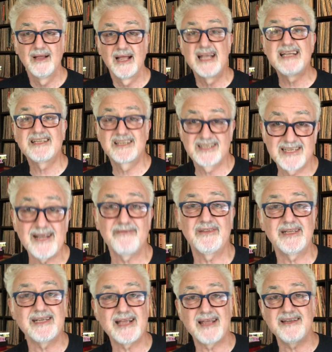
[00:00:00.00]
He's
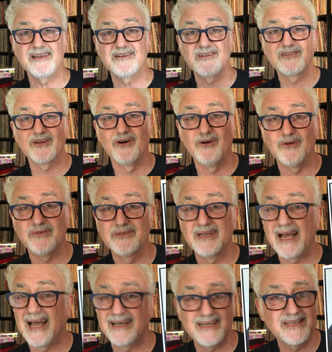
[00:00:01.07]
78 years old,
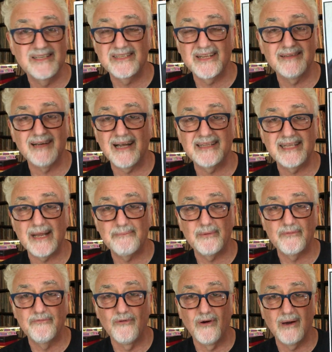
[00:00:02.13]
and he's still out there
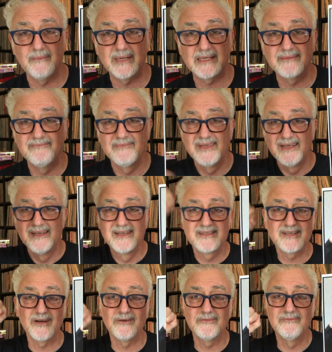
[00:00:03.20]
performing.
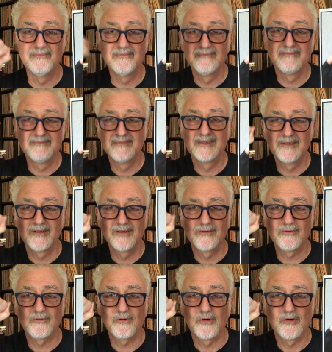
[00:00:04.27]
So,
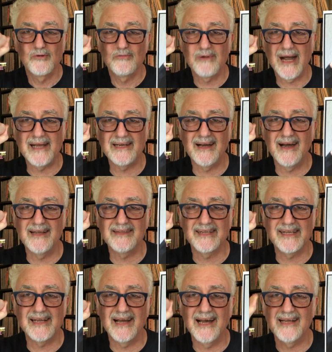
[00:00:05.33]
right on,
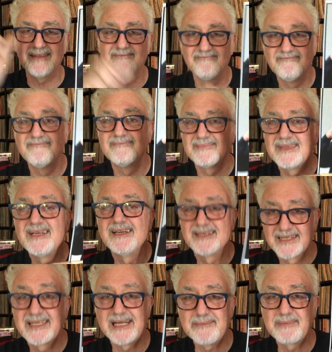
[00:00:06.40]
Dion.
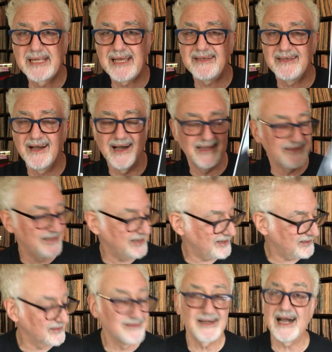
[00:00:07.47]
Keep getting on
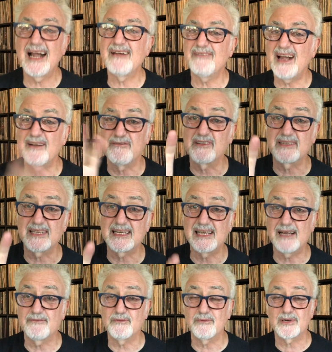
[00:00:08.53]
there. I have everything you
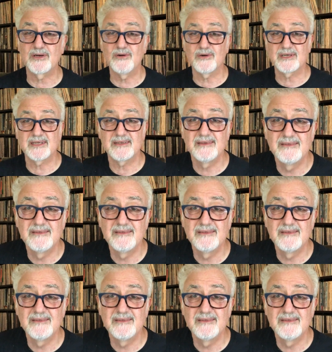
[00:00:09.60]
ever recorded.